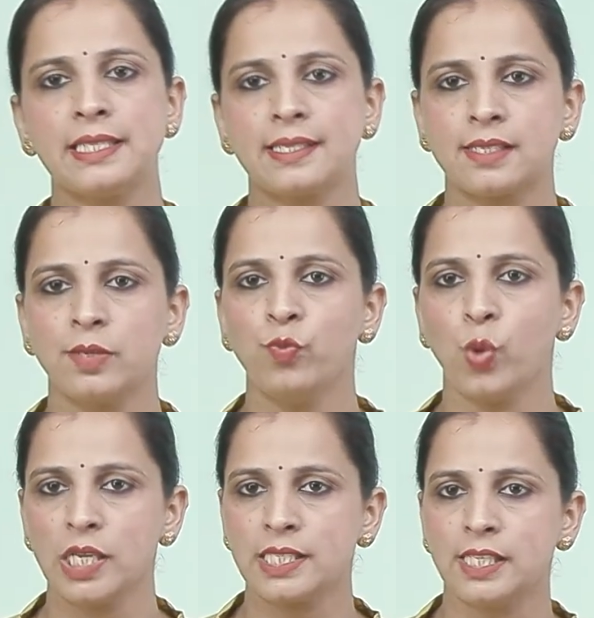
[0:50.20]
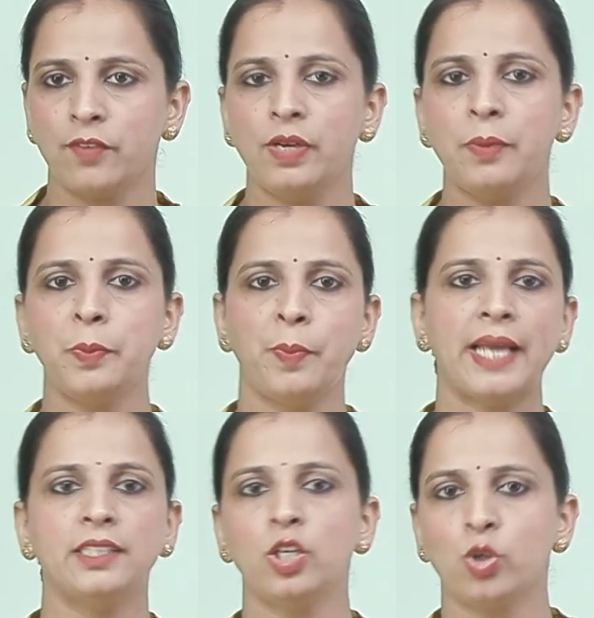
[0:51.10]
system was developed
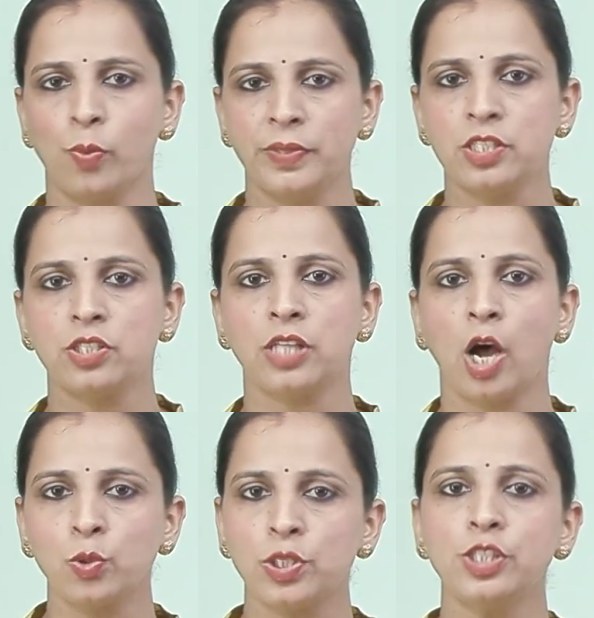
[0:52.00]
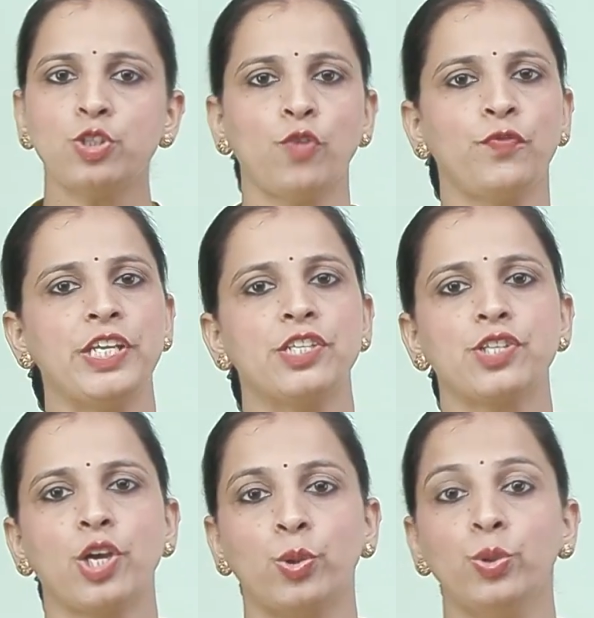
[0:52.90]
by the Romans thousands of years
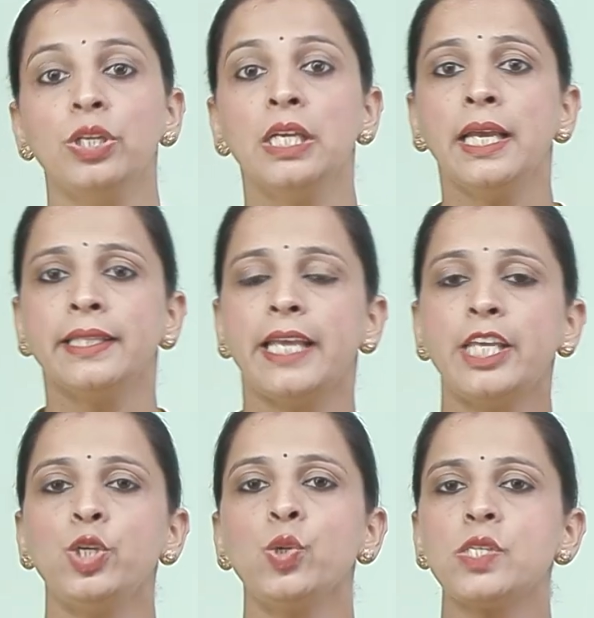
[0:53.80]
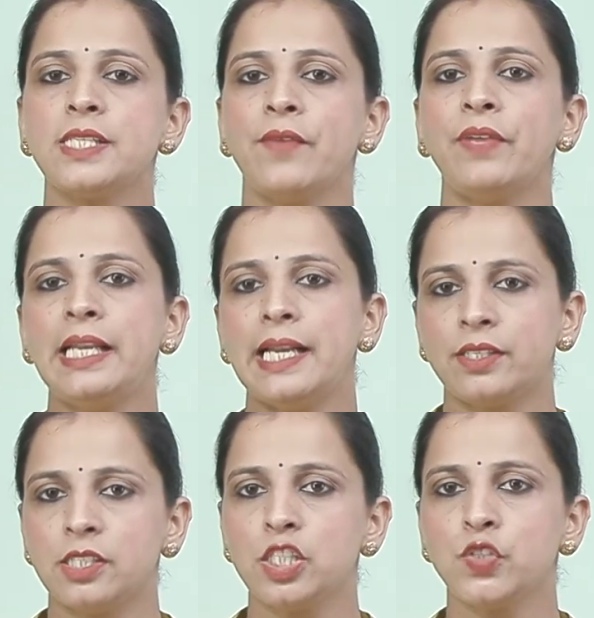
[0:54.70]
ago. They used 7
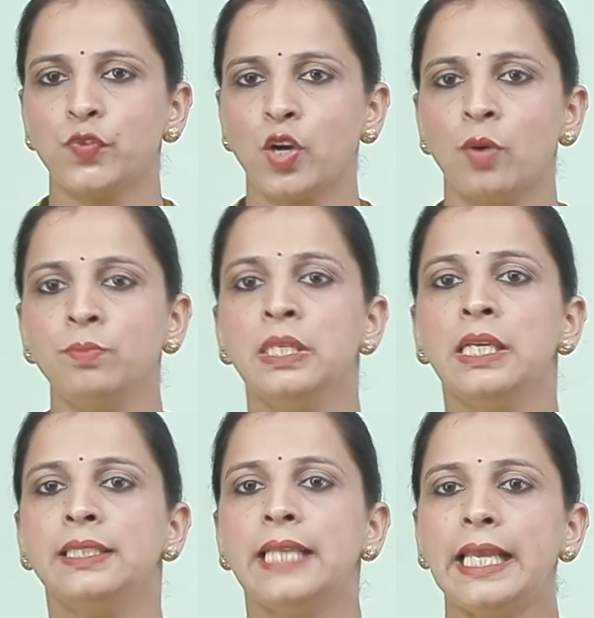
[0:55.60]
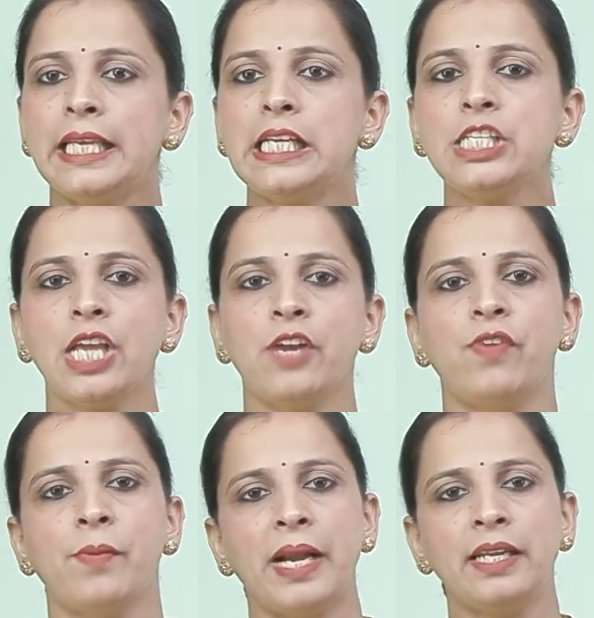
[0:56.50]
letters from the English
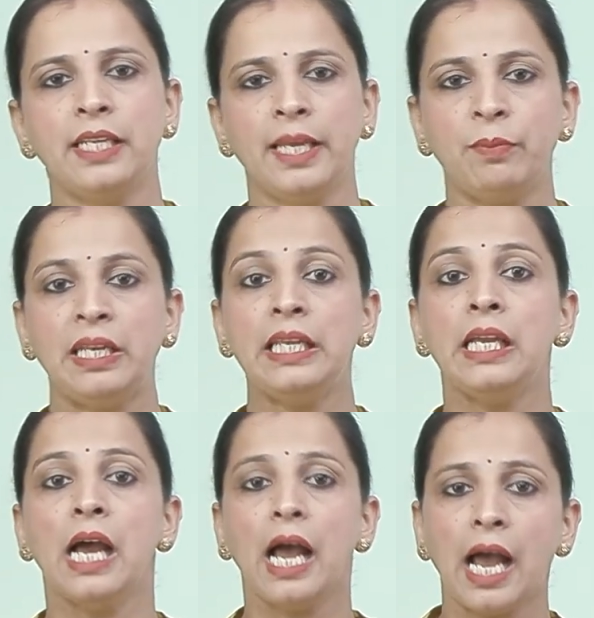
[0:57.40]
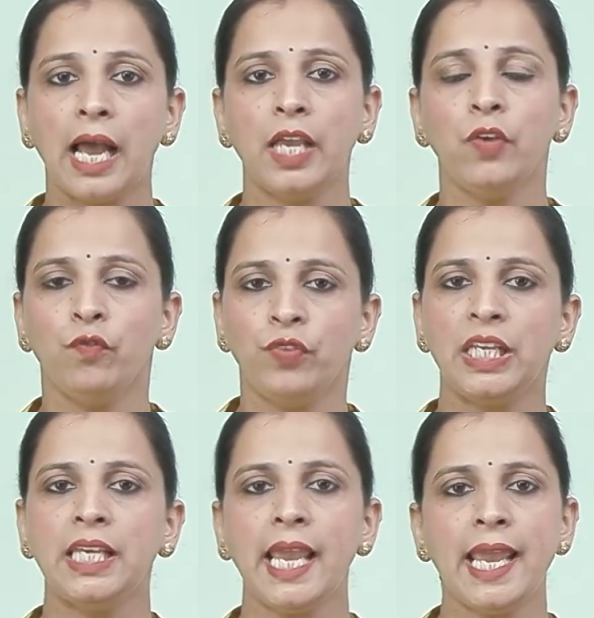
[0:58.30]
alphabet, namely I,
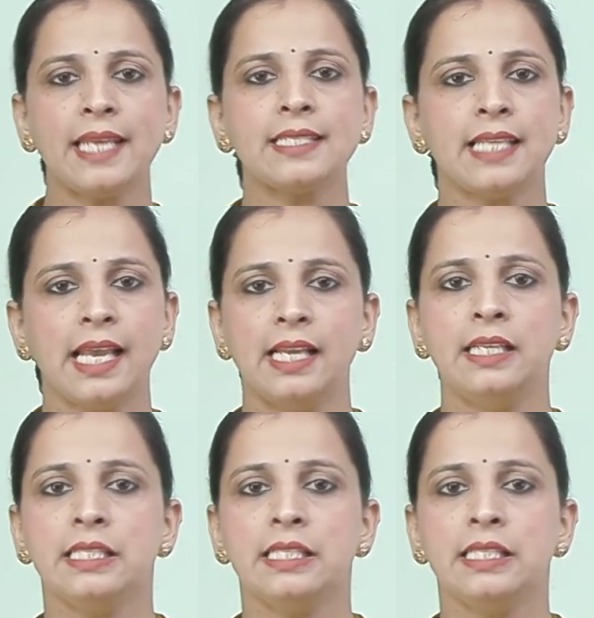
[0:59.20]
V, X, L,